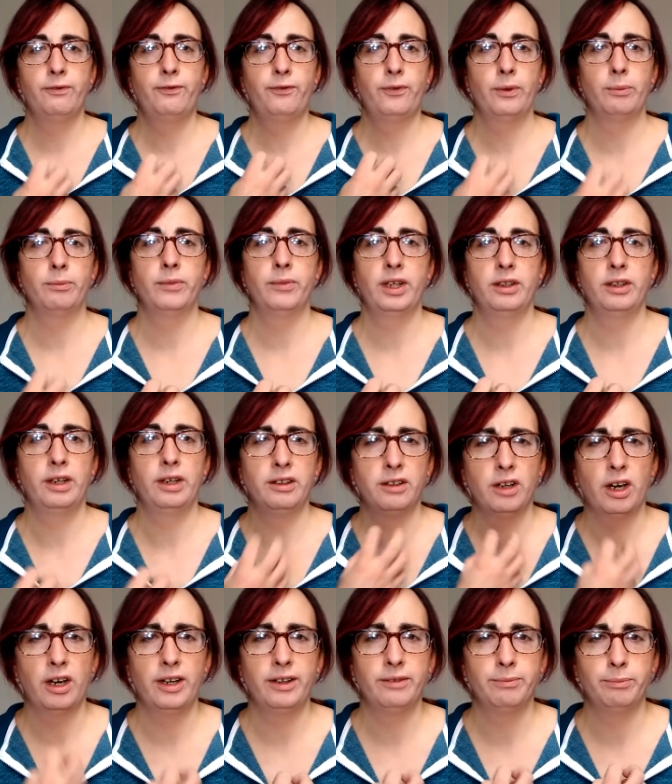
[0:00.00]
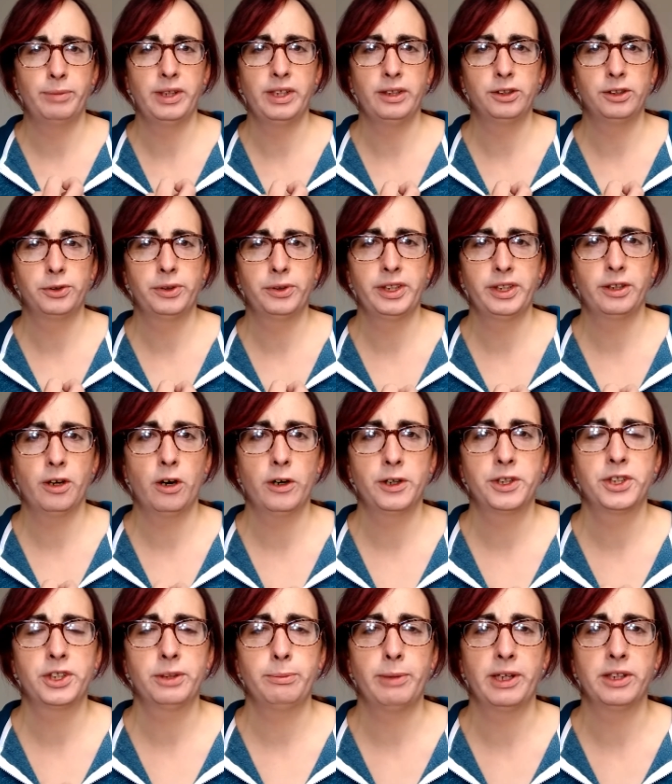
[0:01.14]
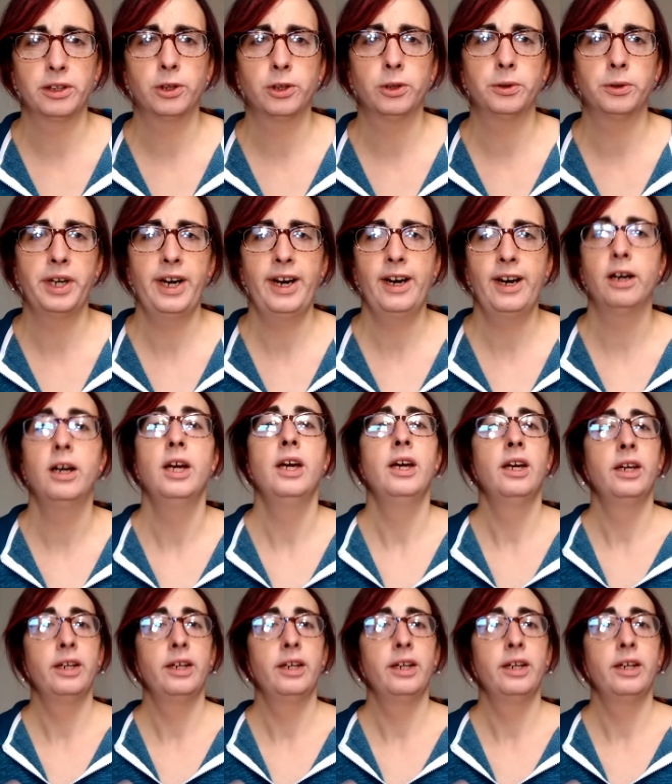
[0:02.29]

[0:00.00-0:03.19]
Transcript: from and being treated harshly by the cold air,